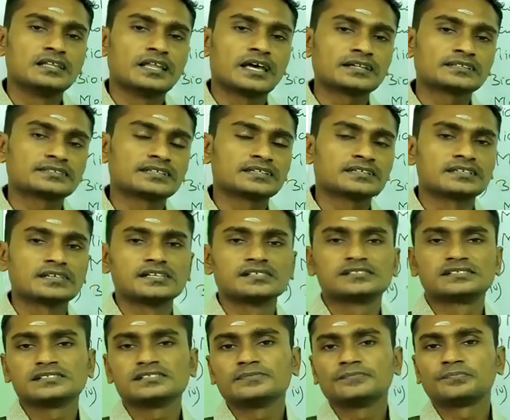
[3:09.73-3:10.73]
lactic
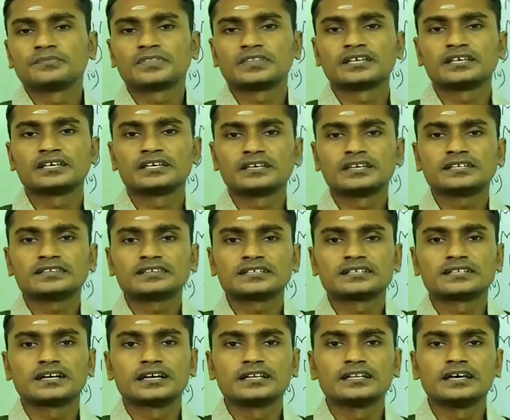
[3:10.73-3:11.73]
acid,
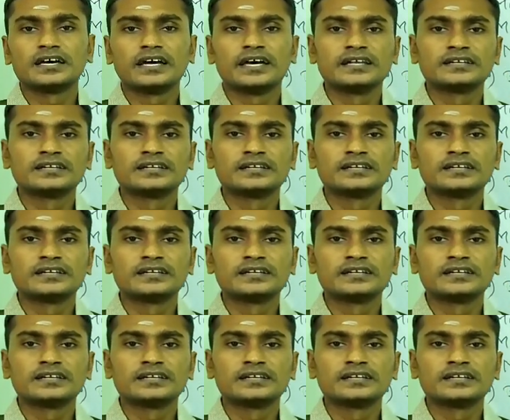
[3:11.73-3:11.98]
ethanol